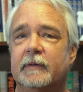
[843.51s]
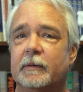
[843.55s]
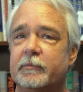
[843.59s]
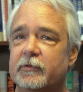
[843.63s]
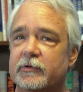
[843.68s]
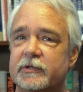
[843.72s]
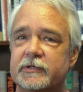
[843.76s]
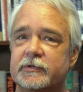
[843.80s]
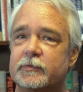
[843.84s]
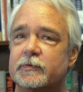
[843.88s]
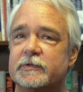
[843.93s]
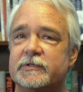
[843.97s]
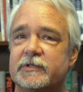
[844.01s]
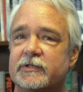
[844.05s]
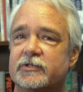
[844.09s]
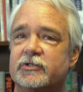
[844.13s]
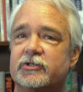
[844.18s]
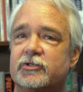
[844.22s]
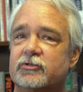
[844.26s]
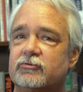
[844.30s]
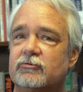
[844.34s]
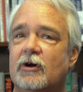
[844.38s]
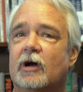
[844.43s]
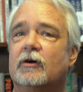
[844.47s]
remember, this was a
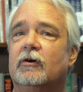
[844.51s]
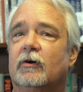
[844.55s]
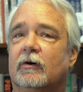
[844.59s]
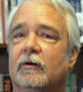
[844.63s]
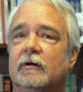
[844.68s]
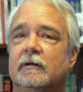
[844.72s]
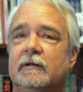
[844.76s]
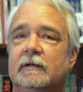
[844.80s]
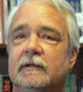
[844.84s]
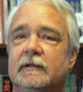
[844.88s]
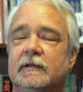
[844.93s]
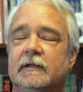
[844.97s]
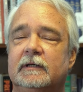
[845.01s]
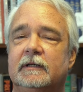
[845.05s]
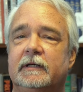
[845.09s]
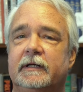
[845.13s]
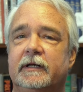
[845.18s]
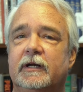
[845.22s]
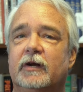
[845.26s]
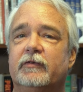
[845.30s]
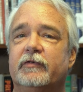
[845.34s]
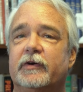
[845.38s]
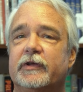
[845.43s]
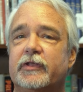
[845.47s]
struggle.
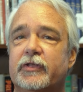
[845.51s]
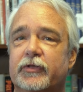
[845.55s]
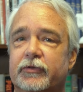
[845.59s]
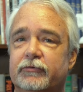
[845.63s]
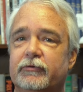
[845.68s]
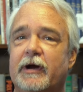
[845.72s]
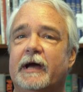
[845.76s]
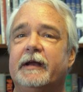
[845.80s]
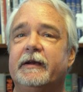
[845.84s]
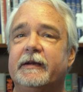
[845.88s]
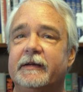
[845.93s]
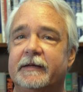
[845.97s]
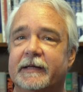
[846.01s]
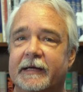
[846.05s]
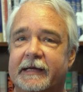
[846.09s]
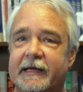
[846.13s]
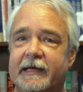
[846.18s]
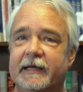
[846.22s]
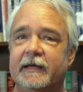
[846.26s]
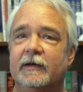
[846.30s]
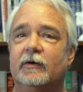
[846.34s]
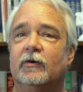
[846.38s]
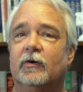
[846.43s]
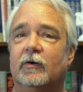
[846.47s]
You know, they threatened to
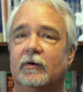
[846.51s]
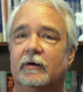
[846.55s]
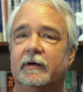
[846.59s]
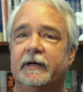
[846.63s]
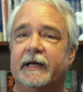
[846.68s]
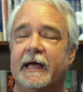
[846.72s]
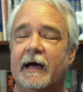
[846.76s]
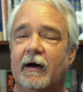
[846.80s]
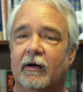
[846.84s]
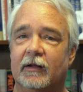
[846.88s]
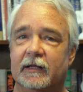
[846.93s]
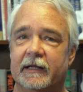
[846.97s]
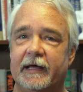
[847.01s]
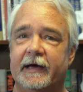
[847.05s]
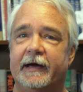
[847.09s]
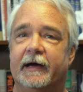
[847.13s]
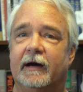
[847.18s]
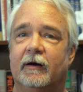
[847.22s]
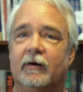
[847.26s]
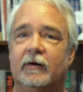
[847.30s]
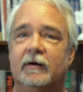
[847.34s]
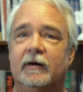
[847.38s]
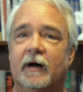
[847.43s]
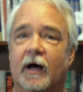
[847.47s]
kill
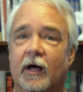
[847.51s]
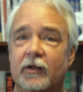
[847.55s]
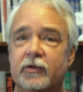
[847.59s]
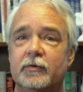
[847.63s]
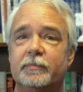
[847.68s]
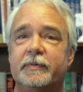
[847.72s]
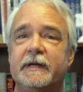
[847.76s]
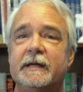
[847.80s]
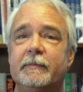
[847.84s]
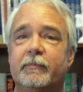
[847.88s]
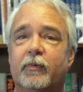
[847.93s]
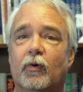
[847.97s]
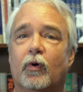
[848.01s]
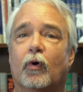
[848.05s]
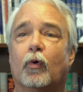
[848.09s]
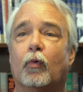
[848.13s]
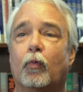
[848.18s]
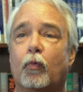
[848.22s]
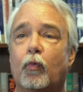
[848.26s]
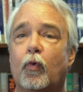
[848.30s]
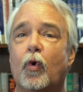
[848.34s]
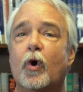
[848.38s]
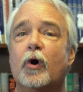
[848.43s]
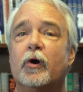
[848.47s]
Galileo. Other people
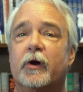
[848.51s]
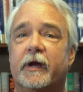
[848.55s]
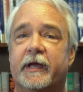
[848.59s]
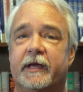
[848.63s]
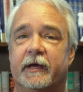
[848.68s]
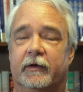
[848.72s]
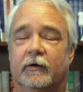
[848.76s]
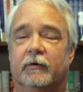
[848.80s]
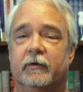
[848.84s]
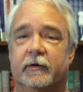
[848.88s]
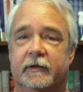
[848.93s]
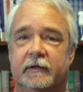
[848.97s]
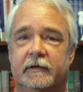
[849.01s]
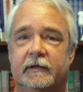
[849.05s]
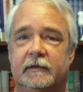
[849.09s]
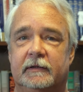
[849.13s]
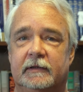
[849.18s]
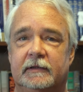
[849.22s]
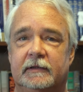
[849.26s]
were killed.